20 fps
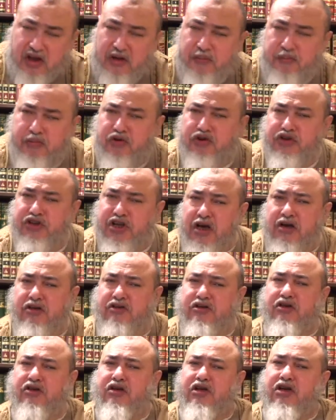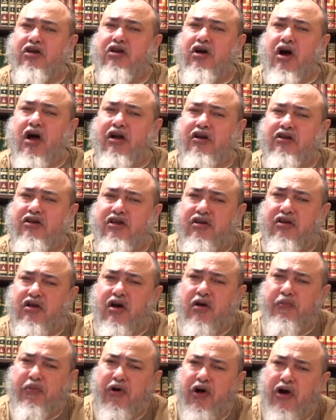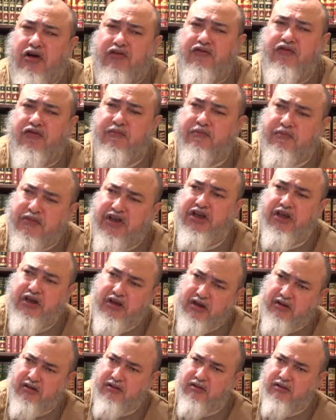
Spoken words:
a protector, a guardian apart from me.